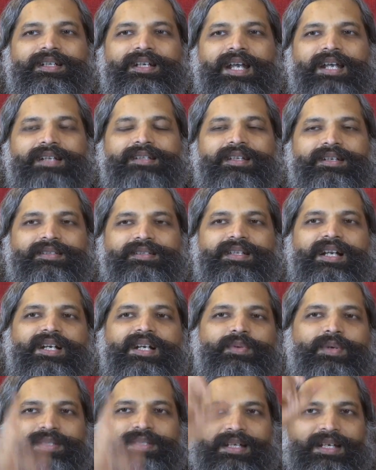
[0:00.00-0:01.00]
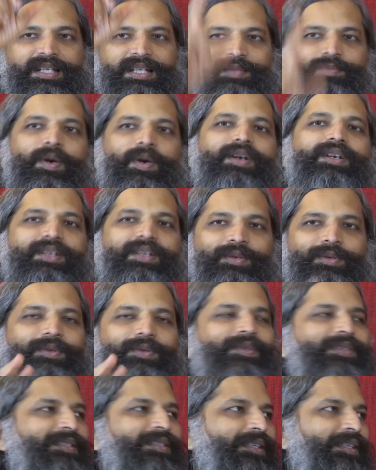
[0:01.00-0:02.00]
And the result was in his body you
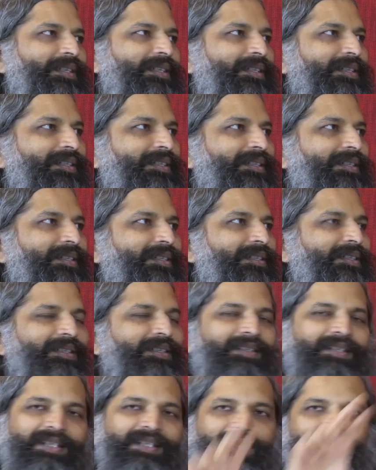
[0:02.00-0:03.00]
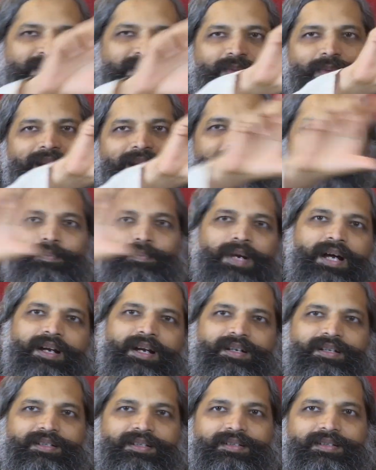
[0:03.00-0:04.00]
could see. There was one
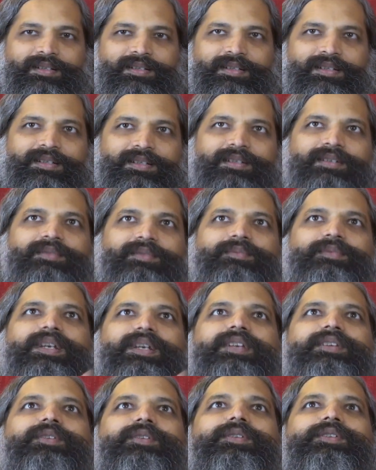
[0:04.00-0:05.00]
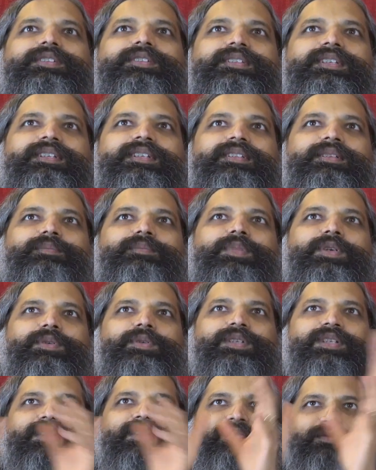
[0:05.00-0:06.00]
part where you could see the
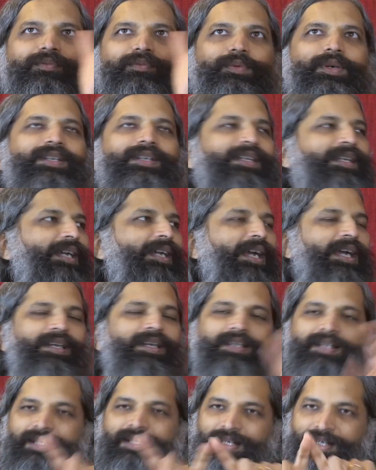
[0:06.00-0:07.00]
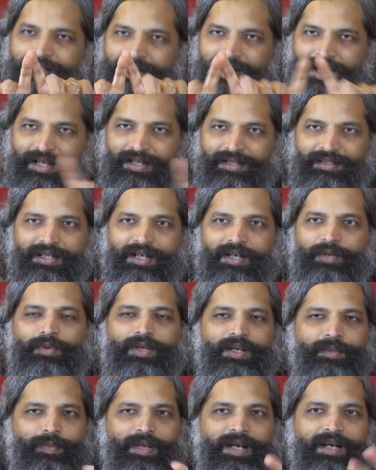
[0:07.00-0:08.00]
beauty of what he had, and in the
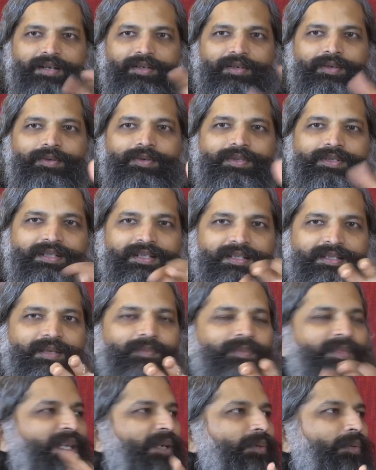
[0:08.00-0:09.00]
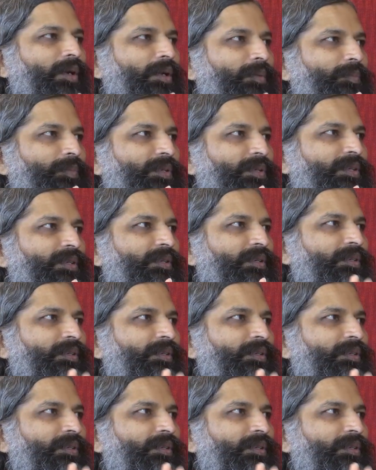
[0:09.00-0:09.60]
lower part you could see something warped.